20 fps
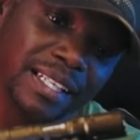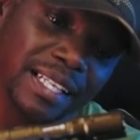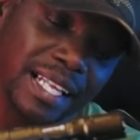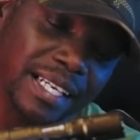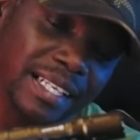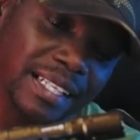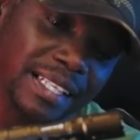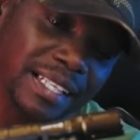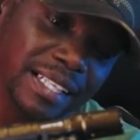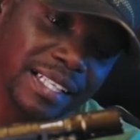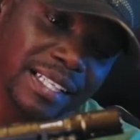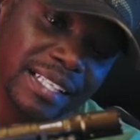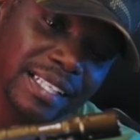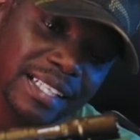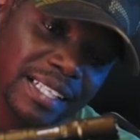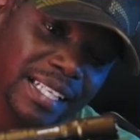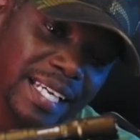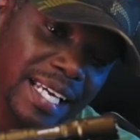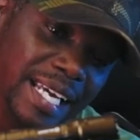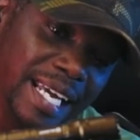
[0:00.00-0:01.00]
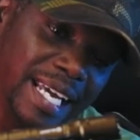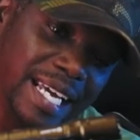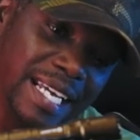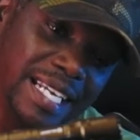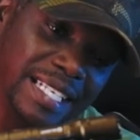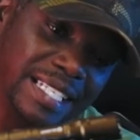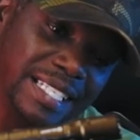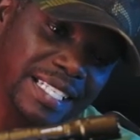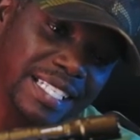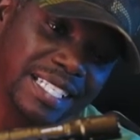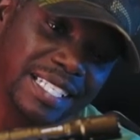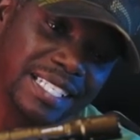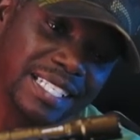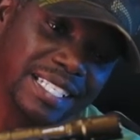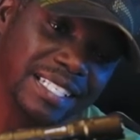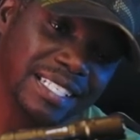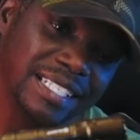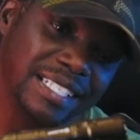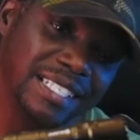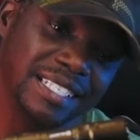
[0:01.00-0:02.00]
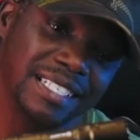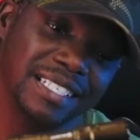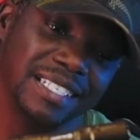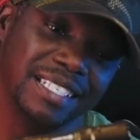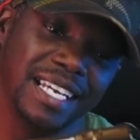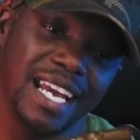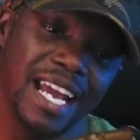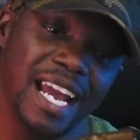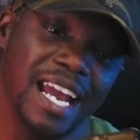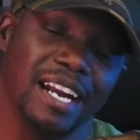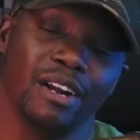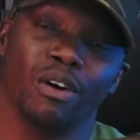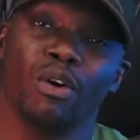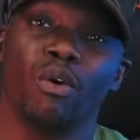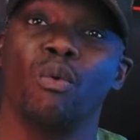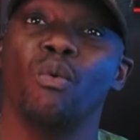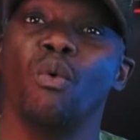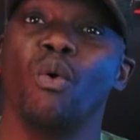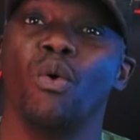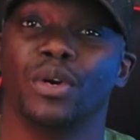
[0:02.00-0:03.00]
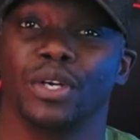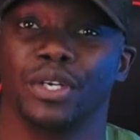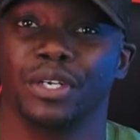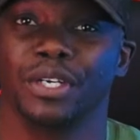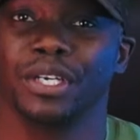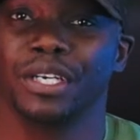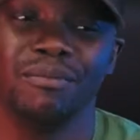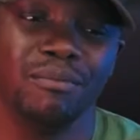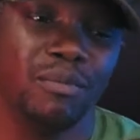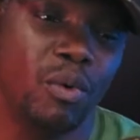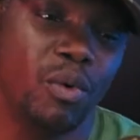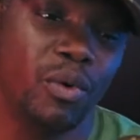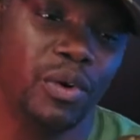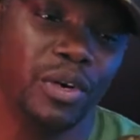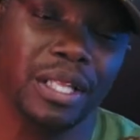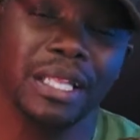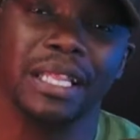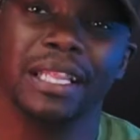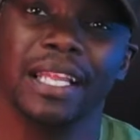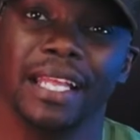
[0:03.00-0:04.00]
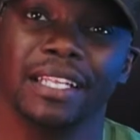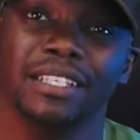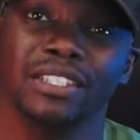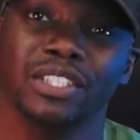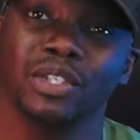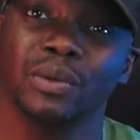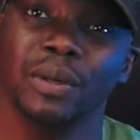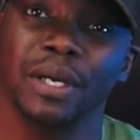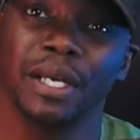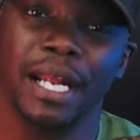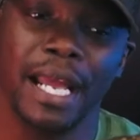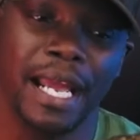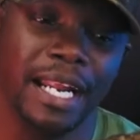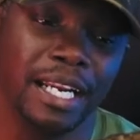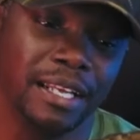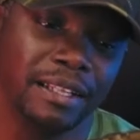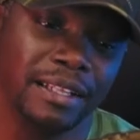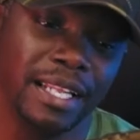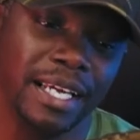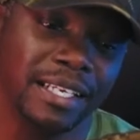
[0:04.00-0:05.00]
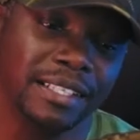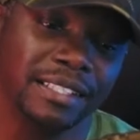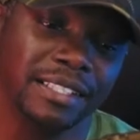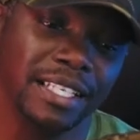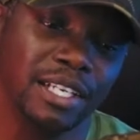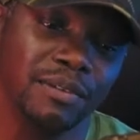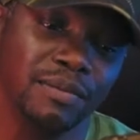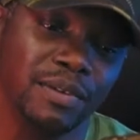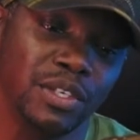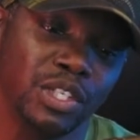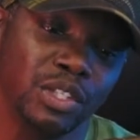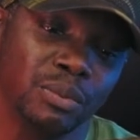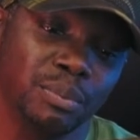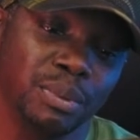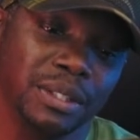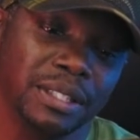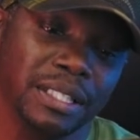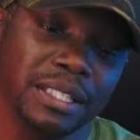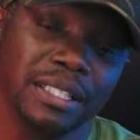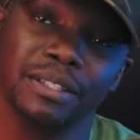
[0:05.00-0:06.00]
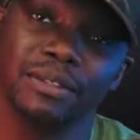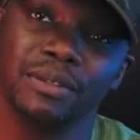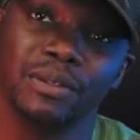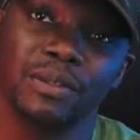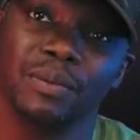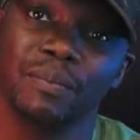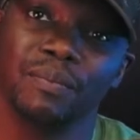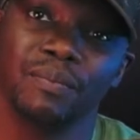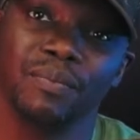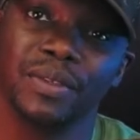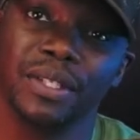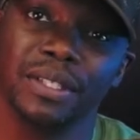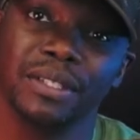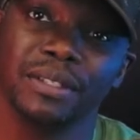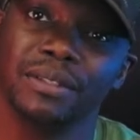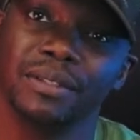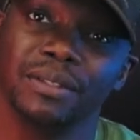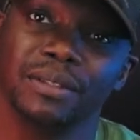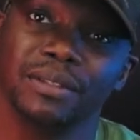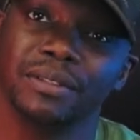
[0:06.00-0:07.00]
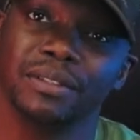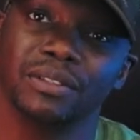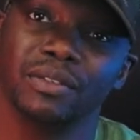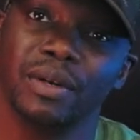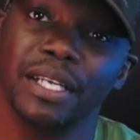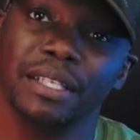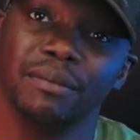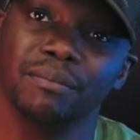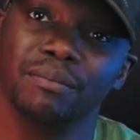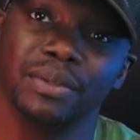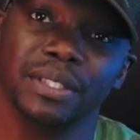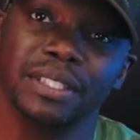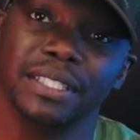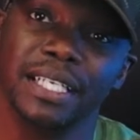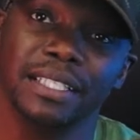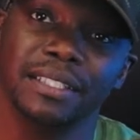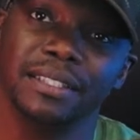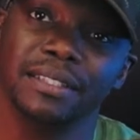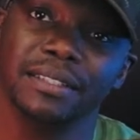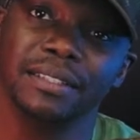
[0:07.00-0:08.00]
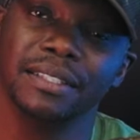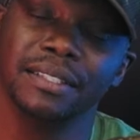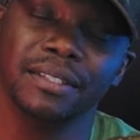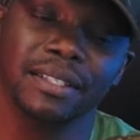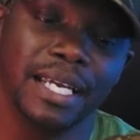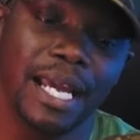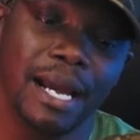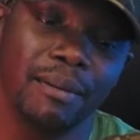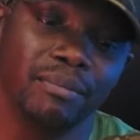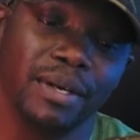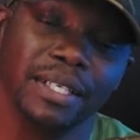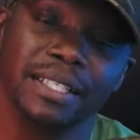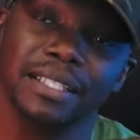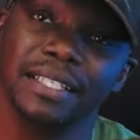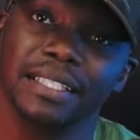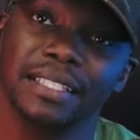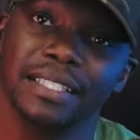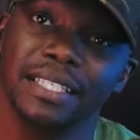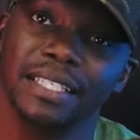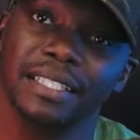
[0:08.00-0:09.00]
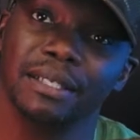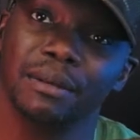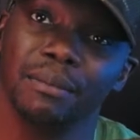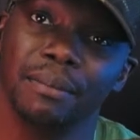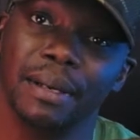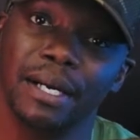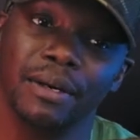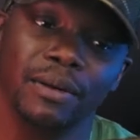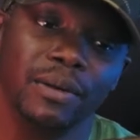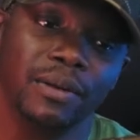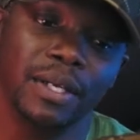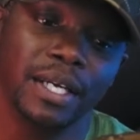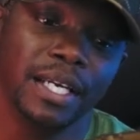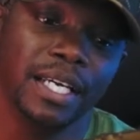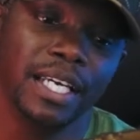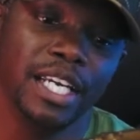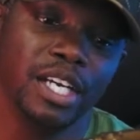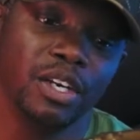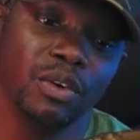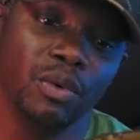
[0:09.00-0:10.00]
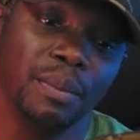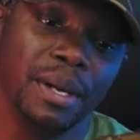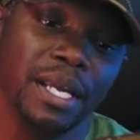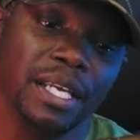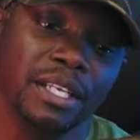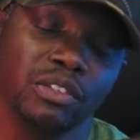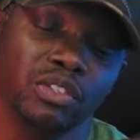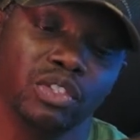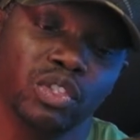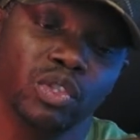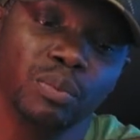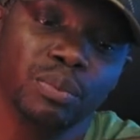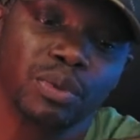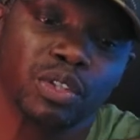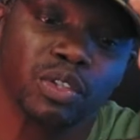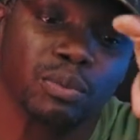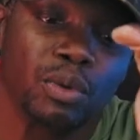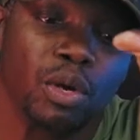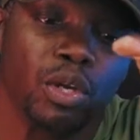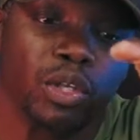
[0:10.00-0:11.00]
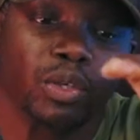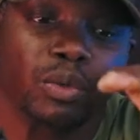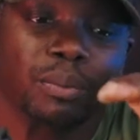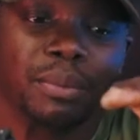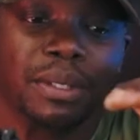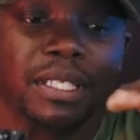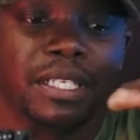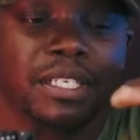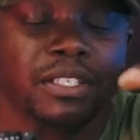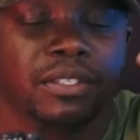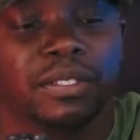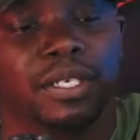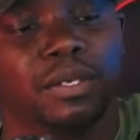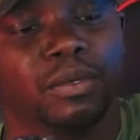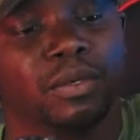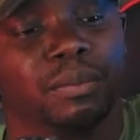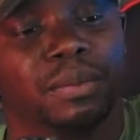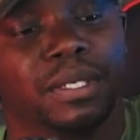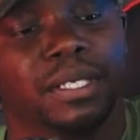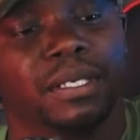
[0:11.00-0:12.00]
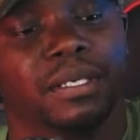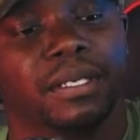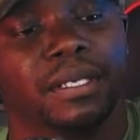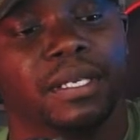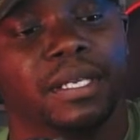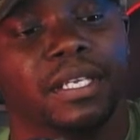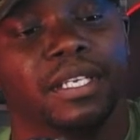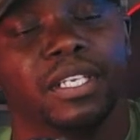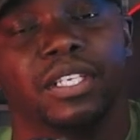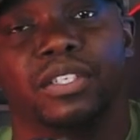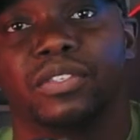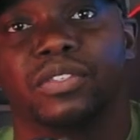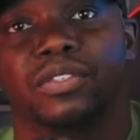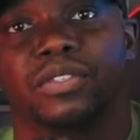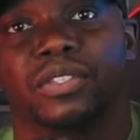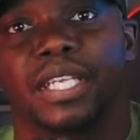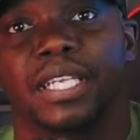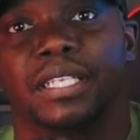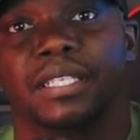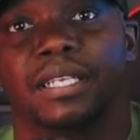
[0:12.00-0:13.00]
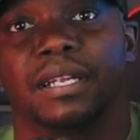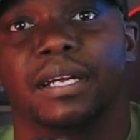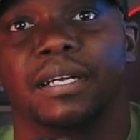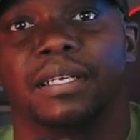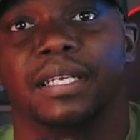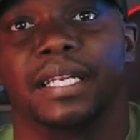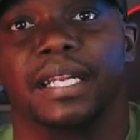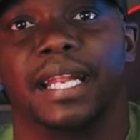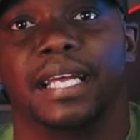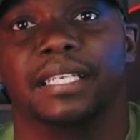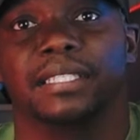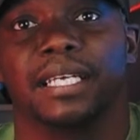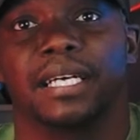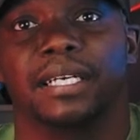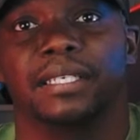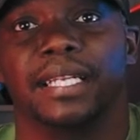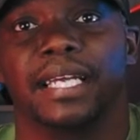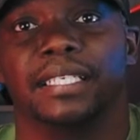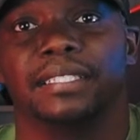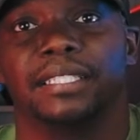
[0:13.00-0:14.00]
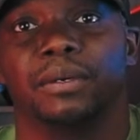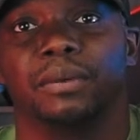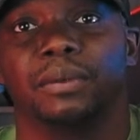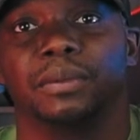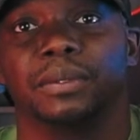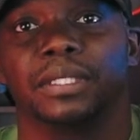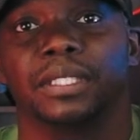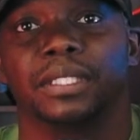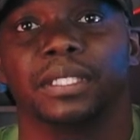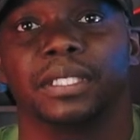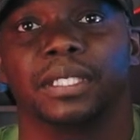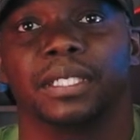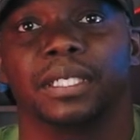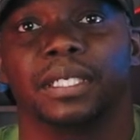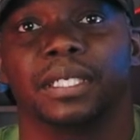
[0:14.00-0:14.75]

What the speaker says: like a good 1.25 inches more length to it. And then, like I said, if you just put the little thread protector, the little cap right there at the end of the barrel, it'll make it super small. It'll be this. It'll be, just take that out, and that's how it would look.